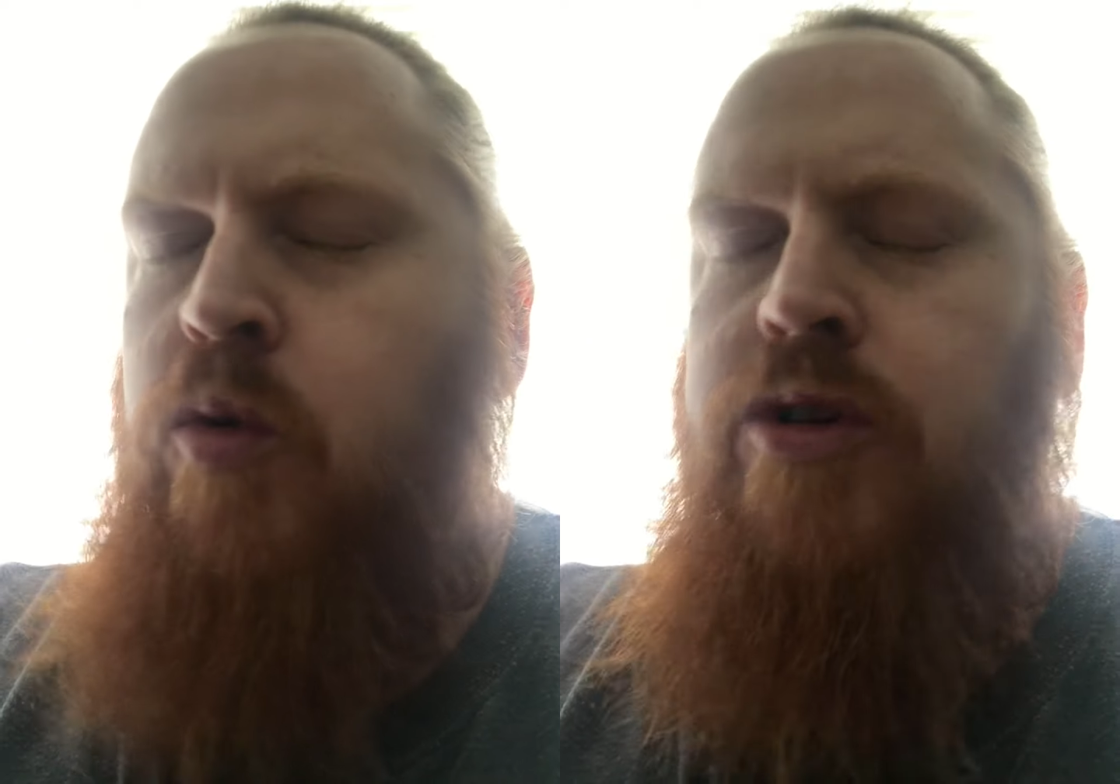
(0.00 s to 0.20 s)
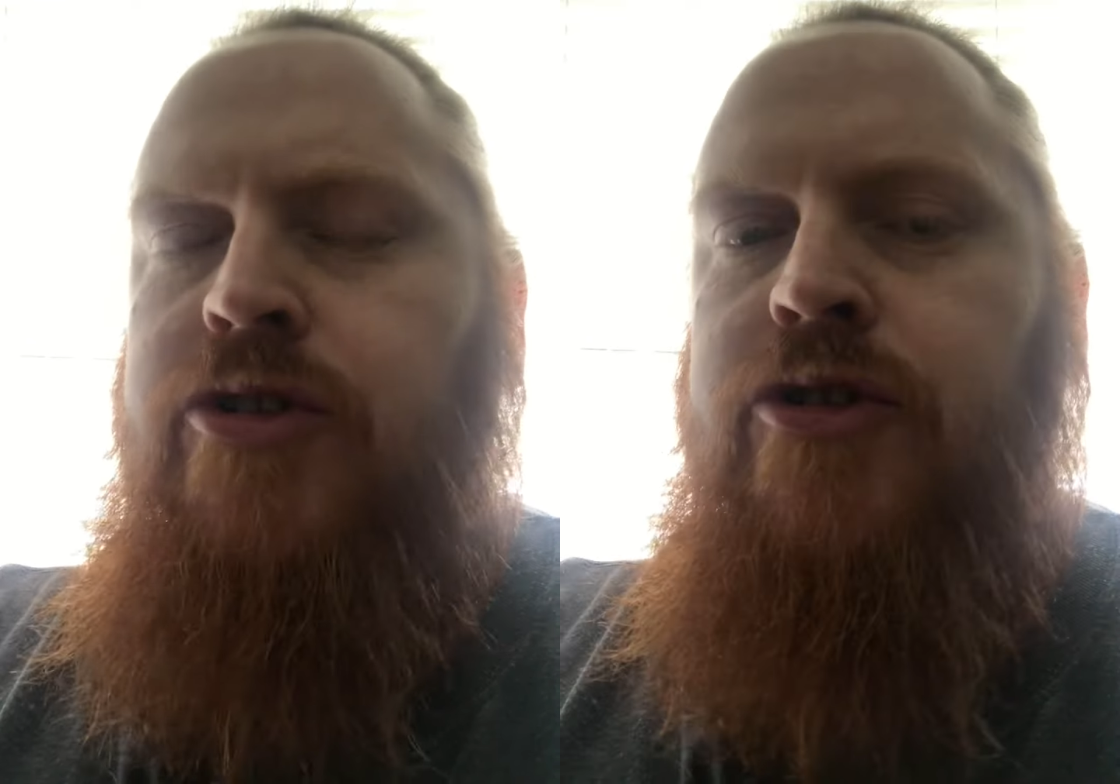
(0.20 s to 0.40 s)

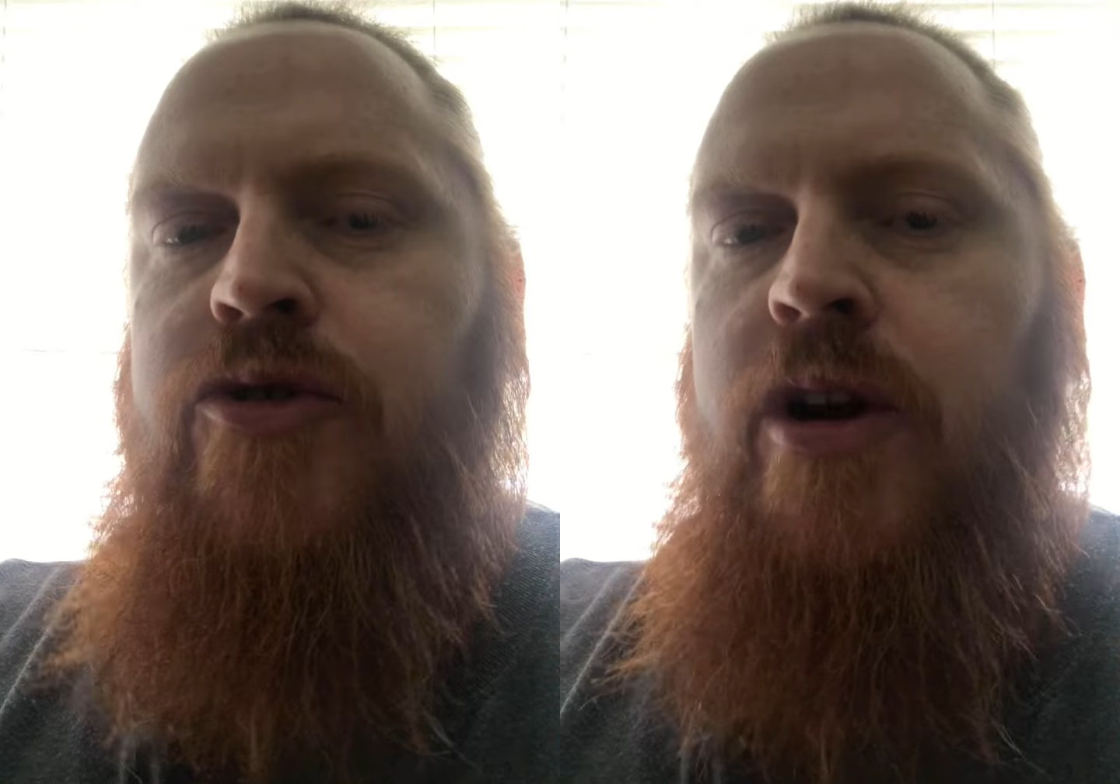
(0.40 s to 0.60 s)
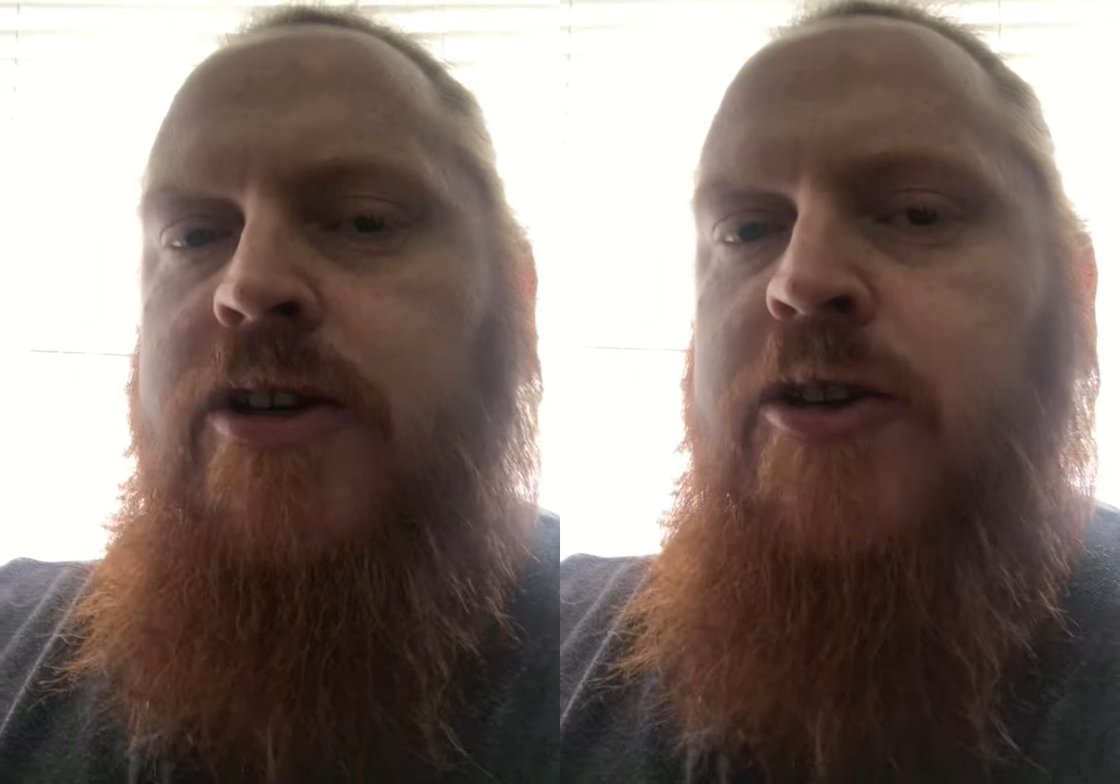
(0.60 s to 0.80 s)
wanted to
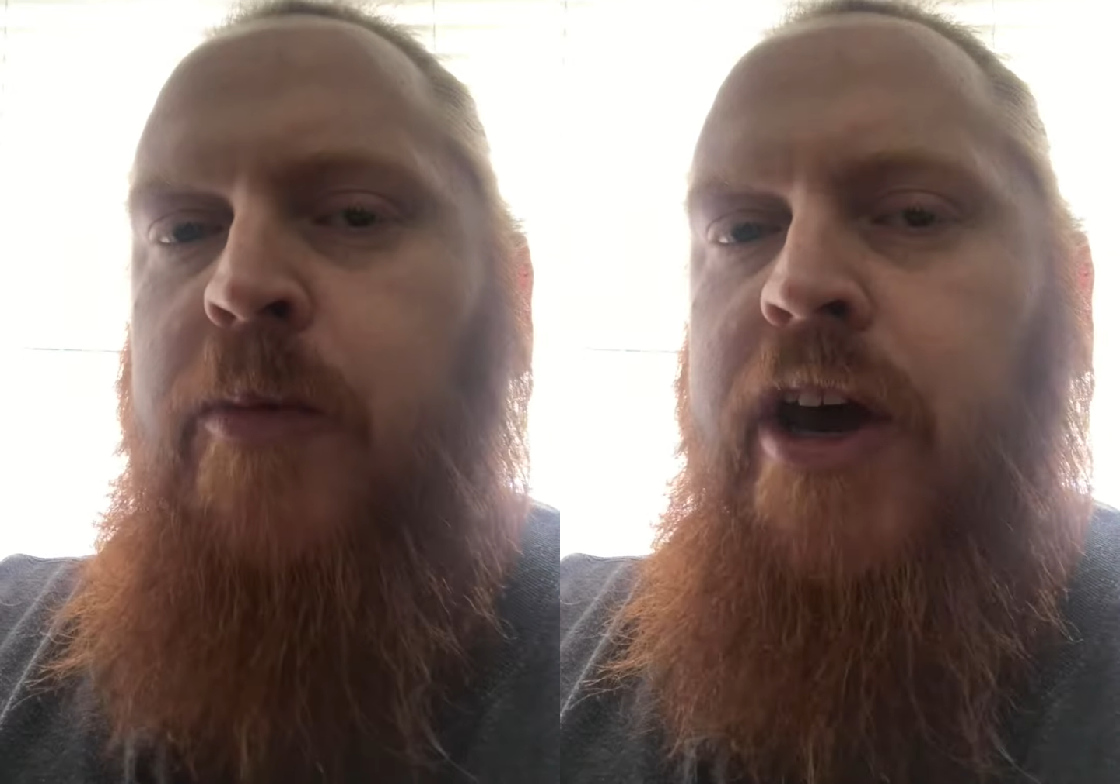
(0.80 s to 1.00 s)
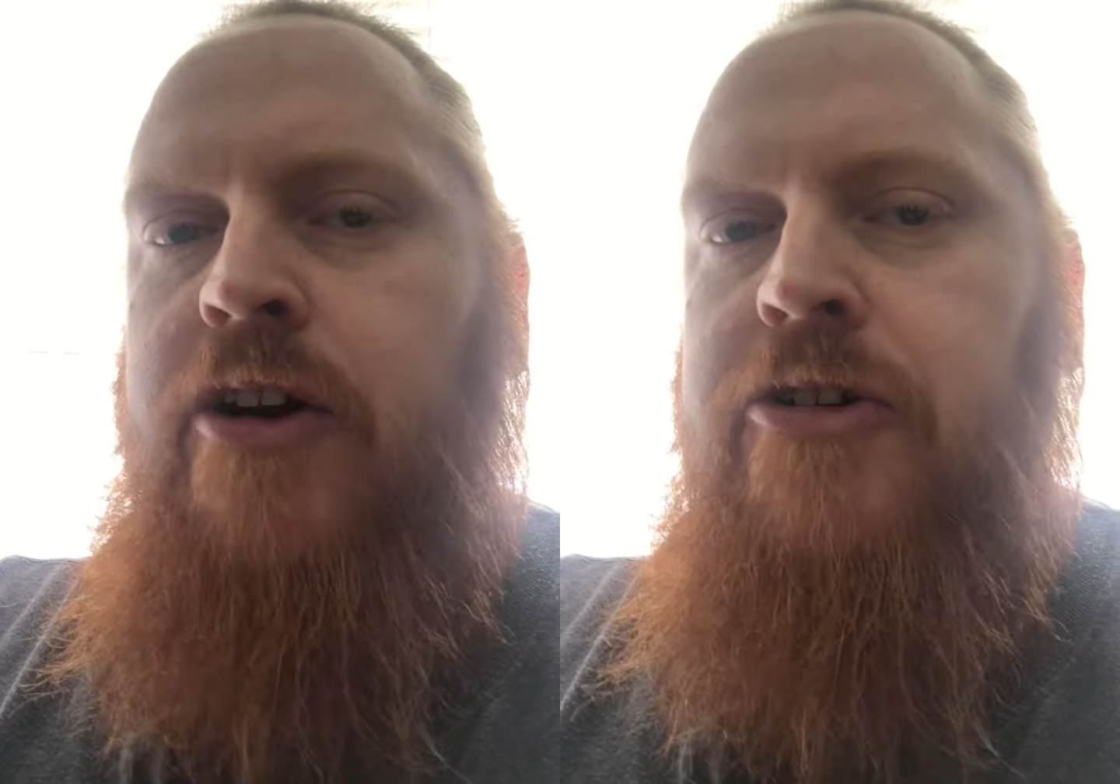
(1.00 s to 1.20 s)
address some
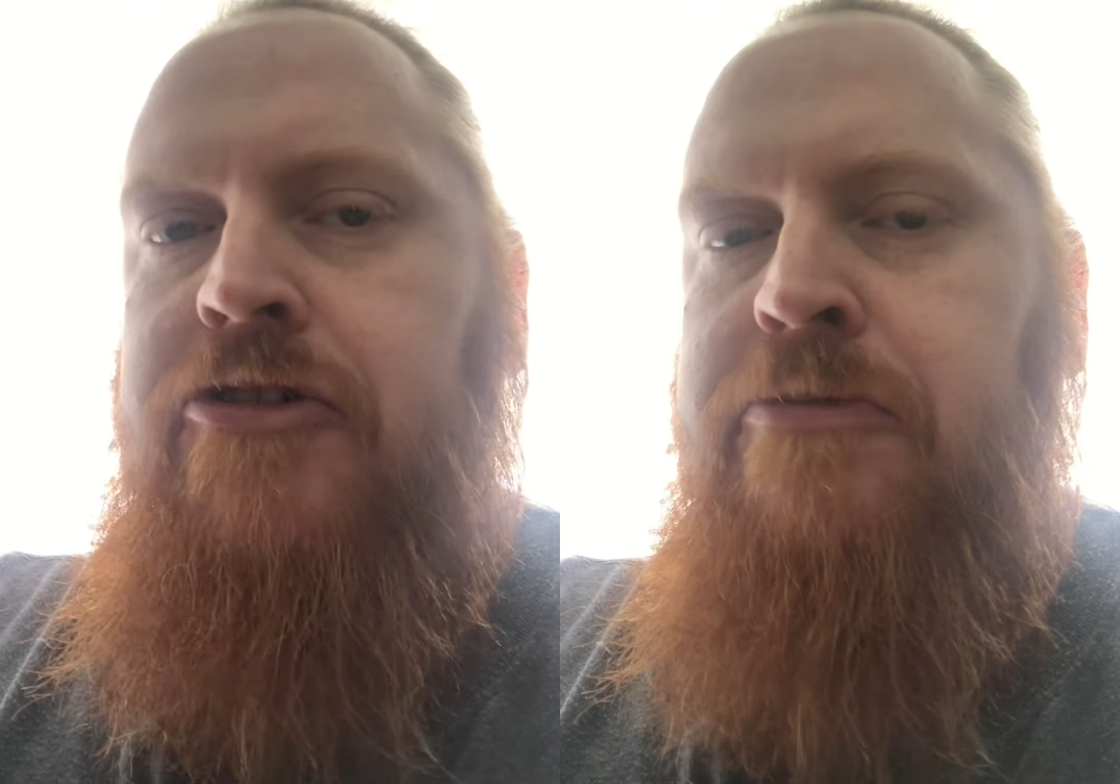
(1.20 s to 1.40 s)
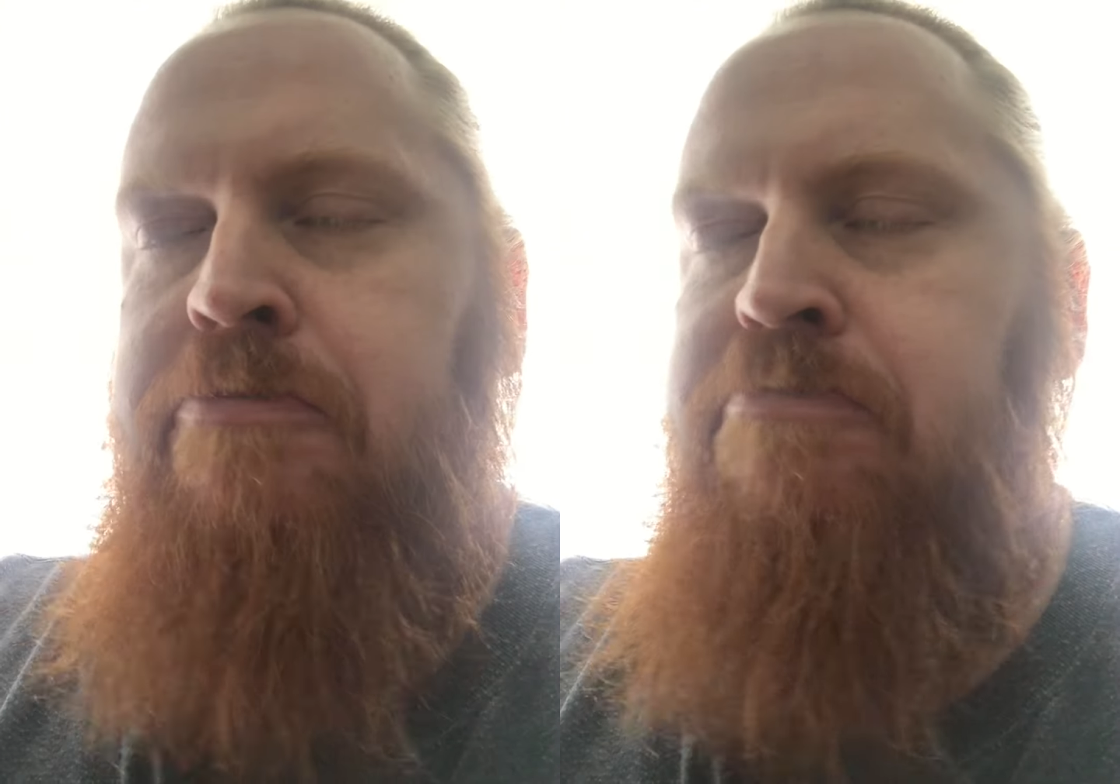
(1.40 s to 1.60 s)
haters.